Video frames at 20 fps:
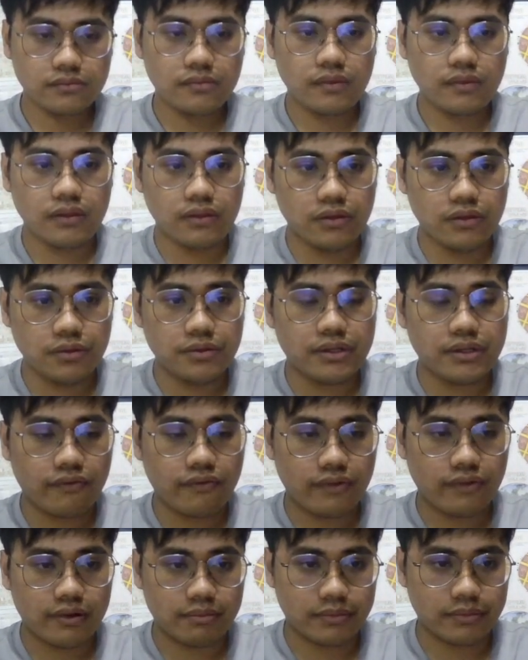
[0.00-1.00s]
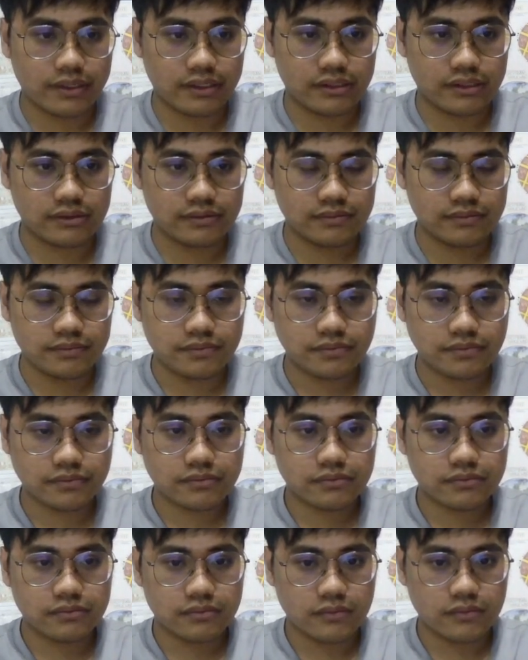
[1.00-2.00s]
new development
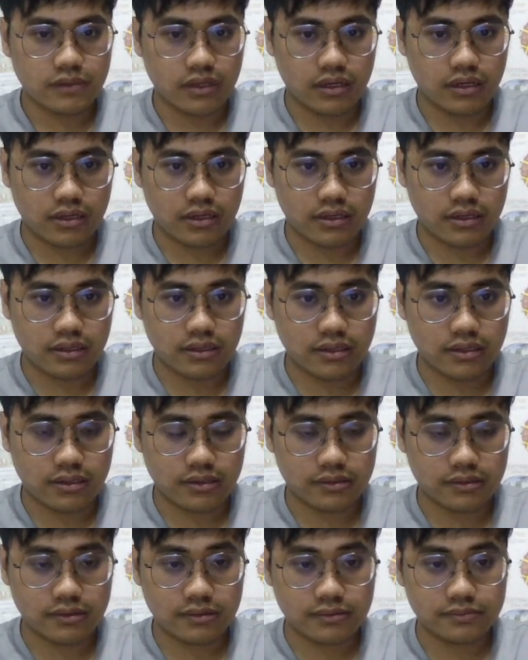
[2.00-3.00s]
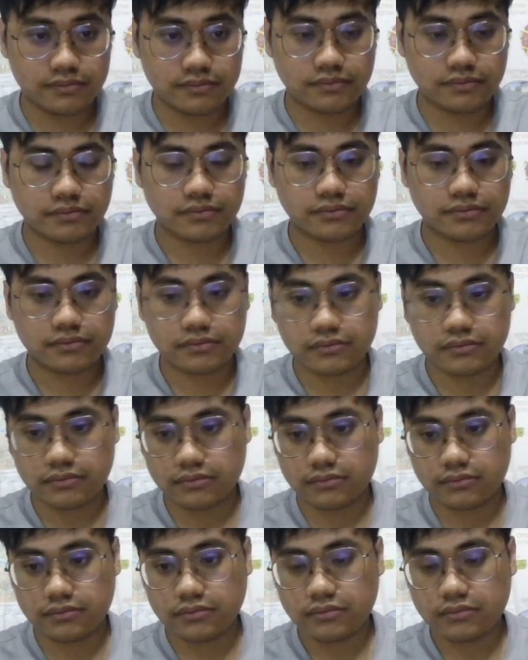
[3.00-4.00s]
um,
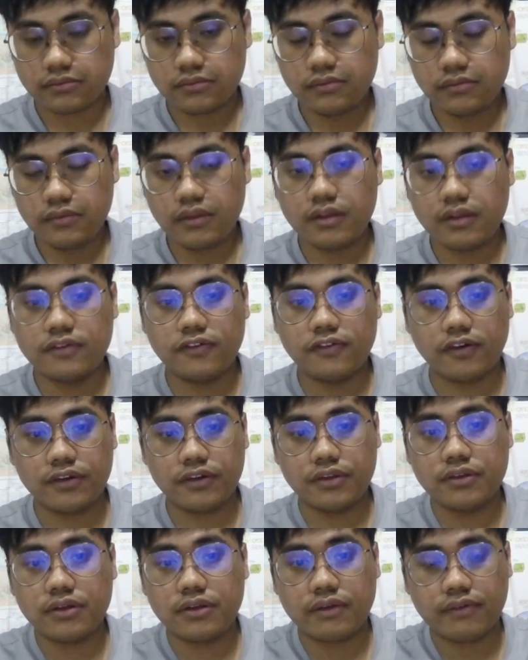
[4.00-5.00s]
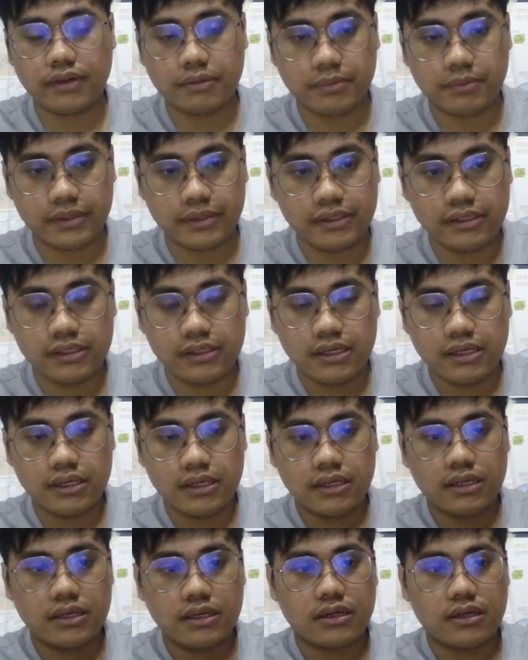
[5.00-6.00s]
for new development
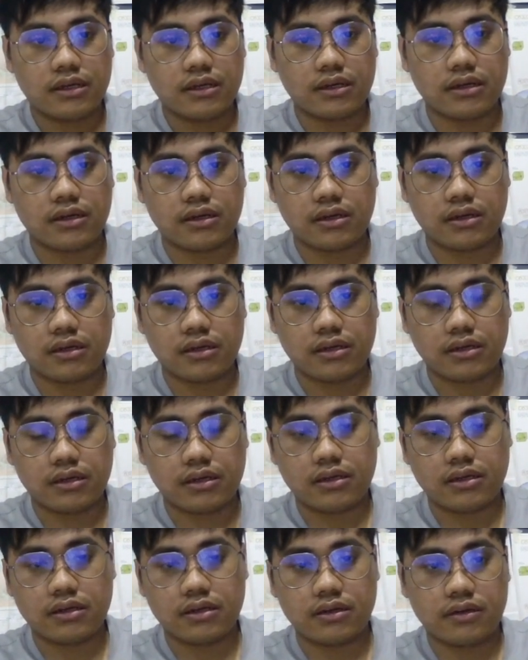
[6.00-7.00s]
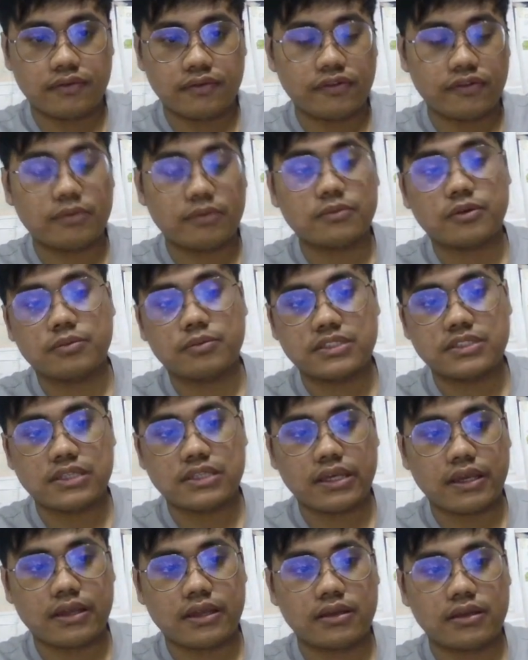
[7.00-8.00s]
from commercial
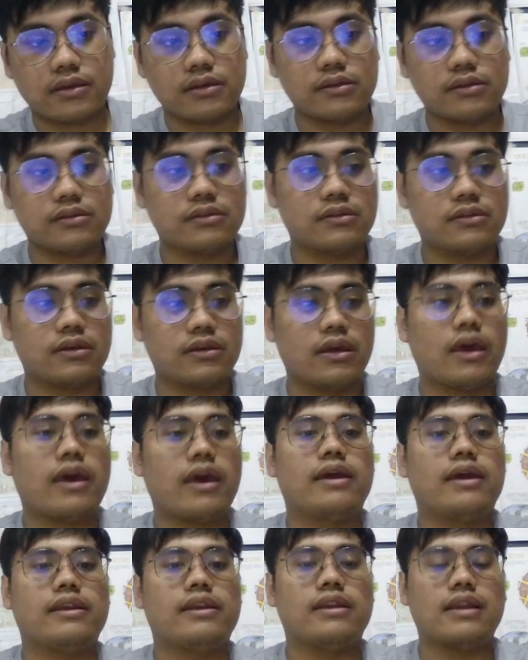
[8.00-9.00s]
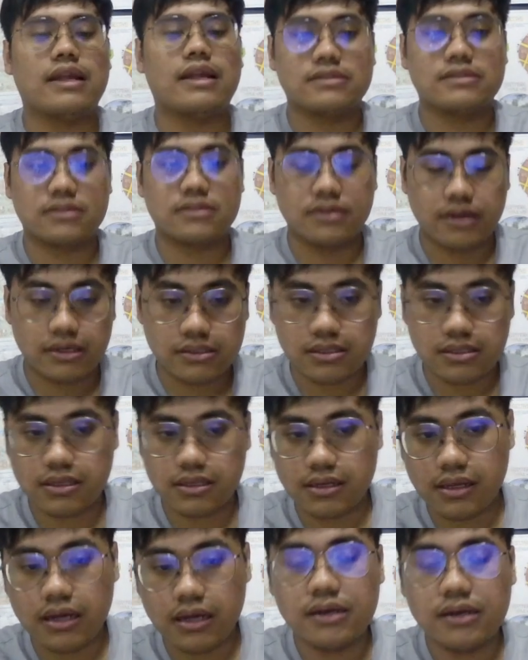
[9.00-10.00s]
area. And the last
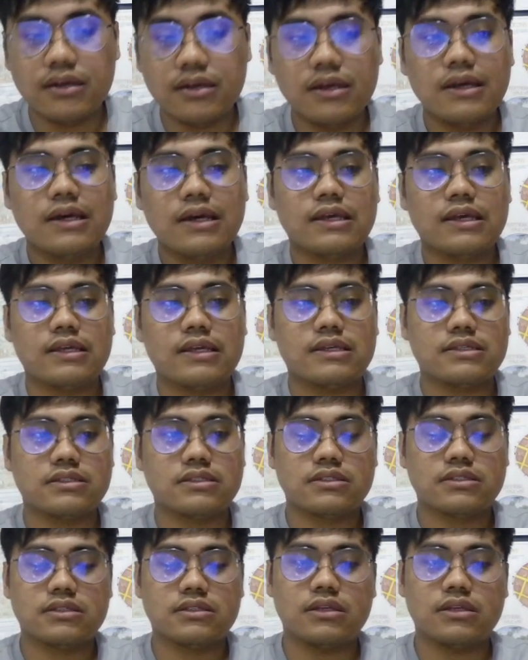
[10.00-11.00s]
criteria is